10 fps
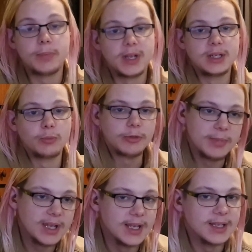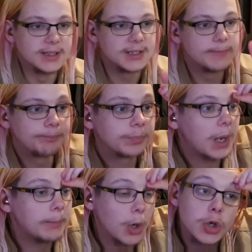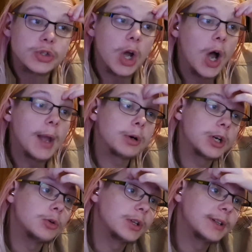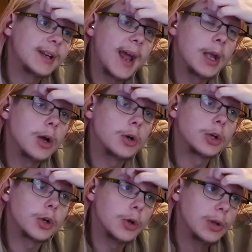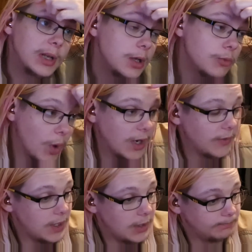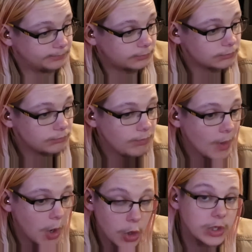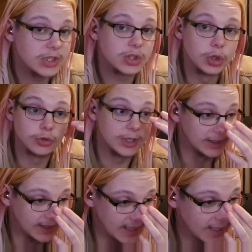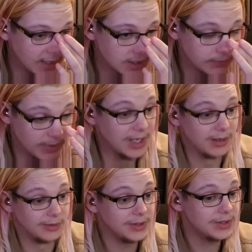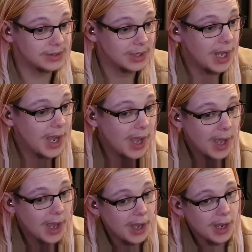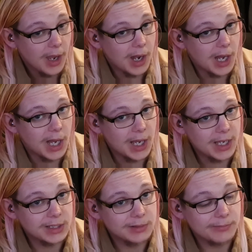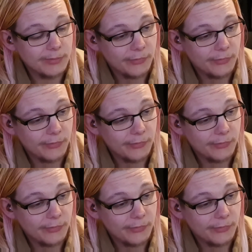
opinion with me, is because I pre-ordered it and got it early, one of the earliest in New Zealand to get it, to be honest, I